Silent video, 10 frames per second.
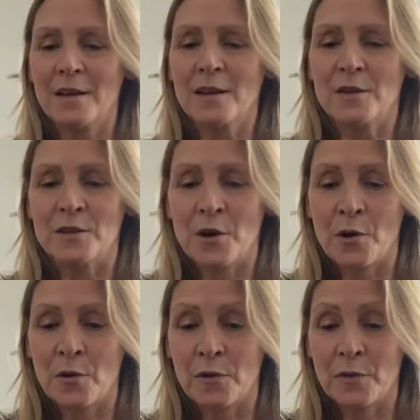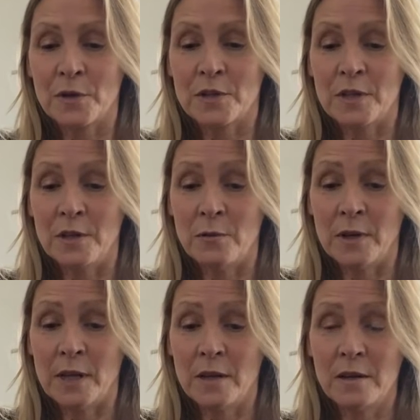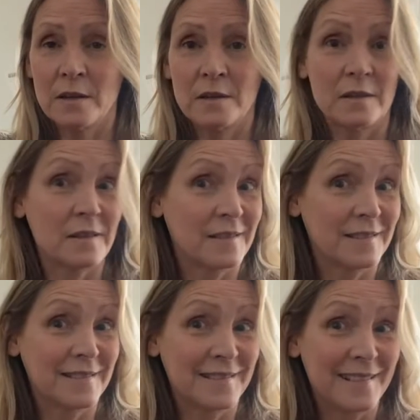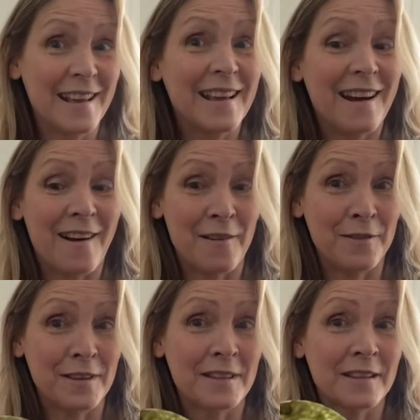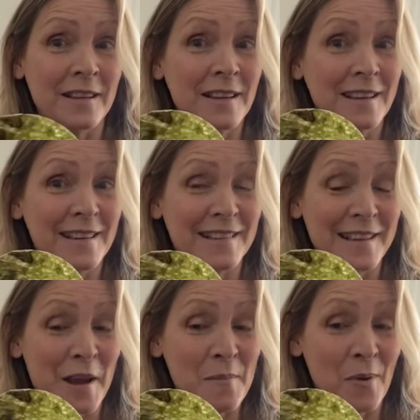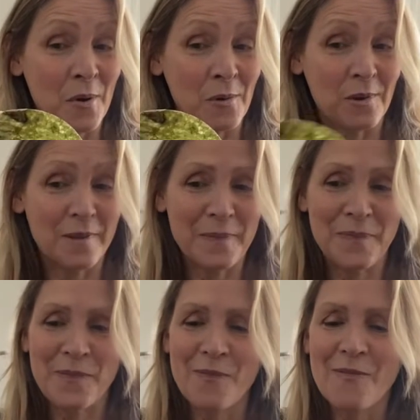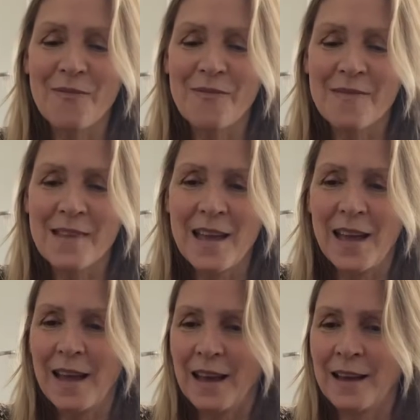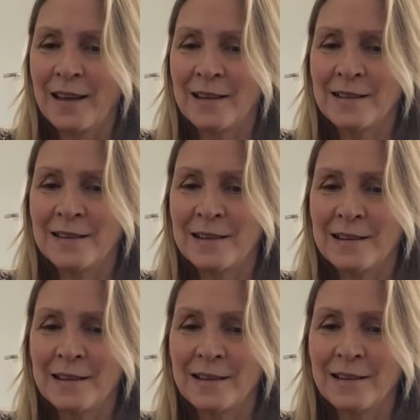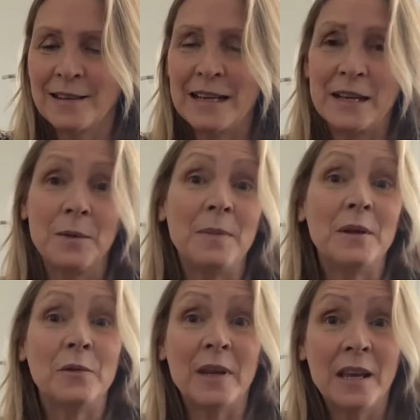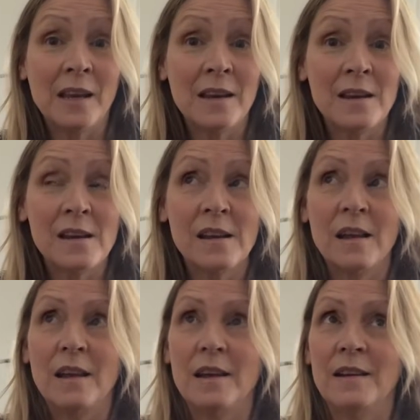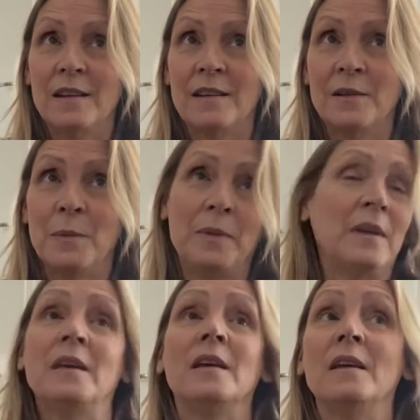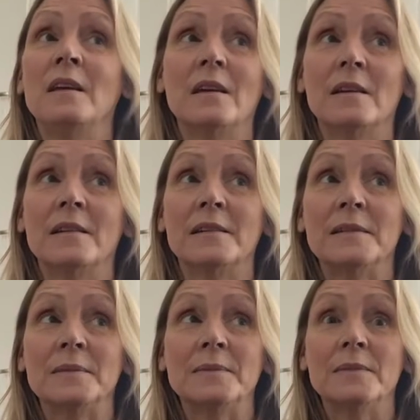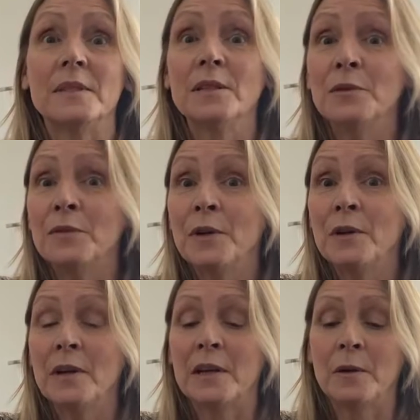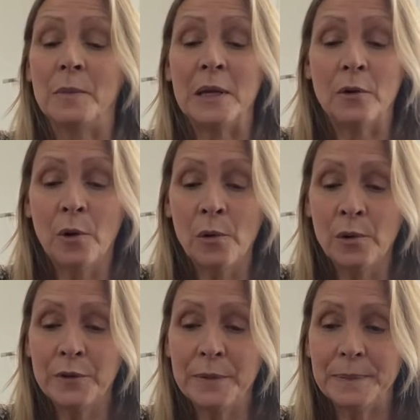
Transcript: So the first thing you need, obviously, is a bowl. And it could be green, it could be silver, it could be gold,